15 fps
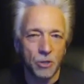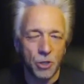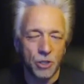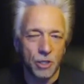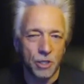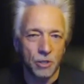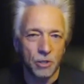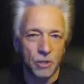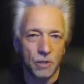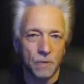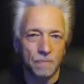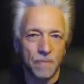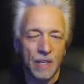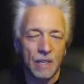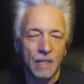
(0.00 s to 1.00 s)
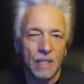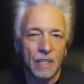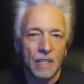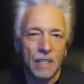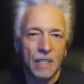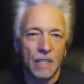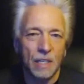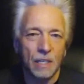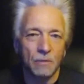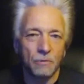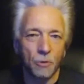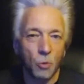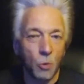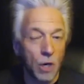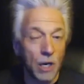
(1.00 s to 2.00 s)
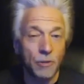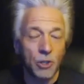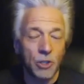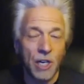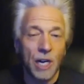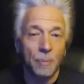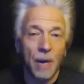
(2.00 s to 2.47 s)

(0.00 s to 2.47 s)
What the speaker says: into, for whatever time